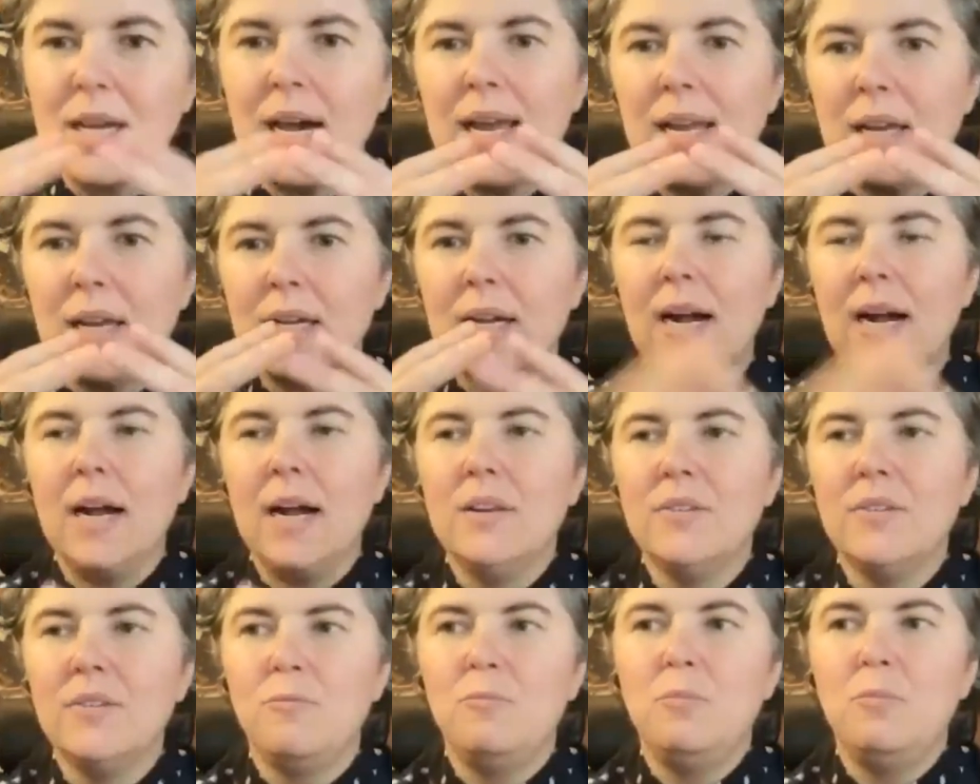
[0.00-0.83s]
got to kind
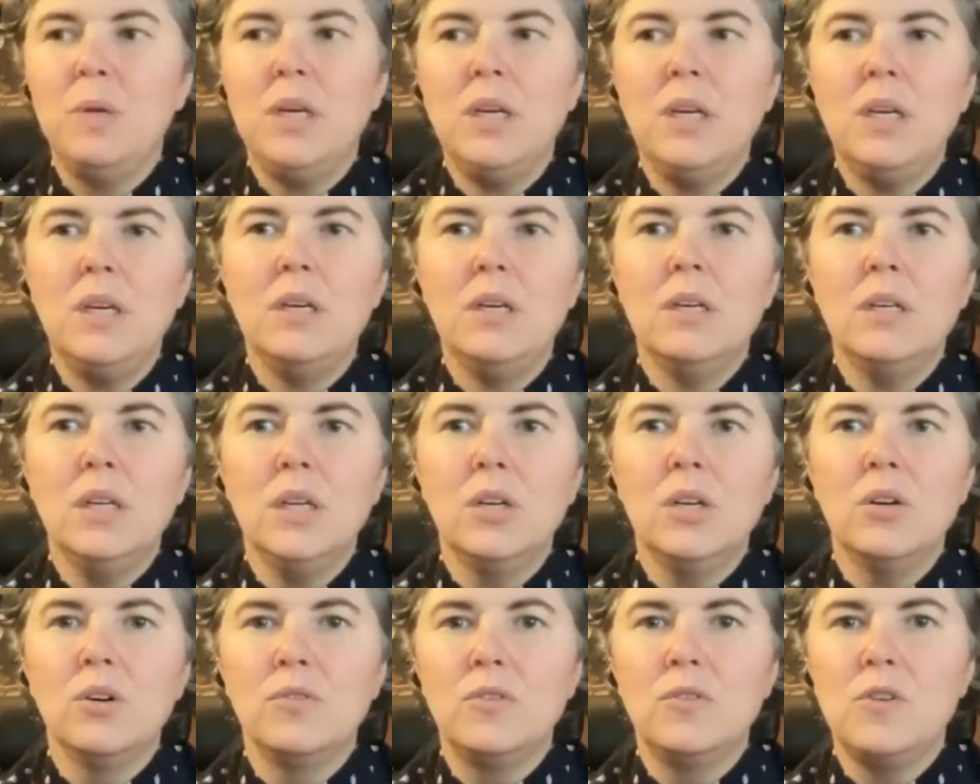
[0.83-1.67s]
of be,
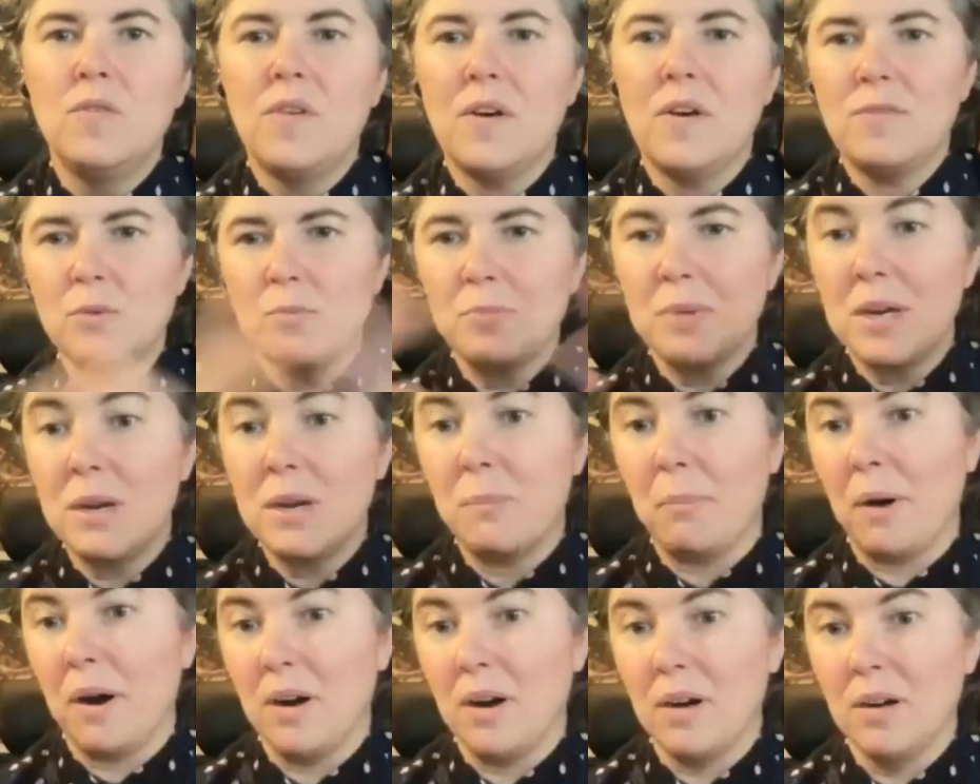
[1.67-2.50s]
if you've ever been a
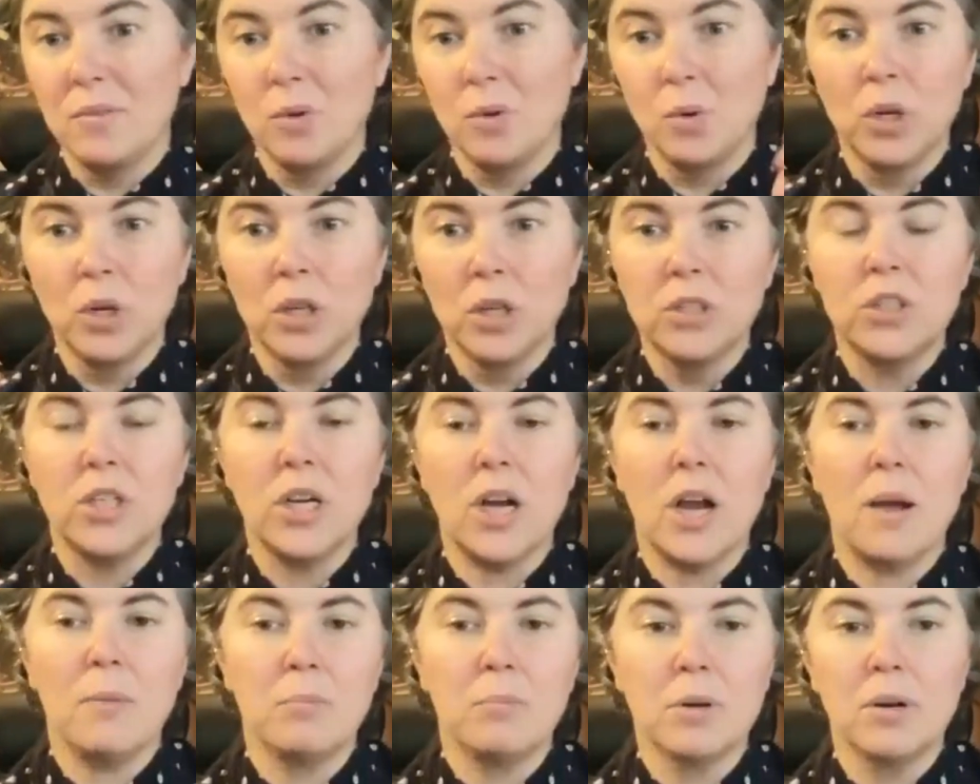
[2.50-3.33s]
part of a
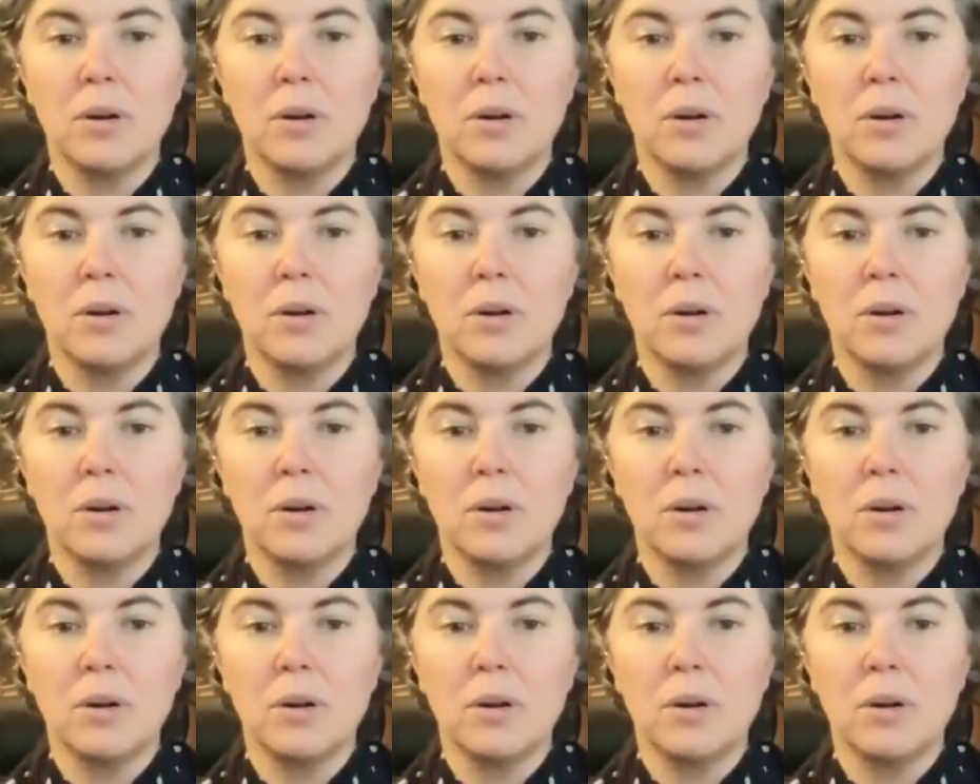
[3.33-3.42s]
workshop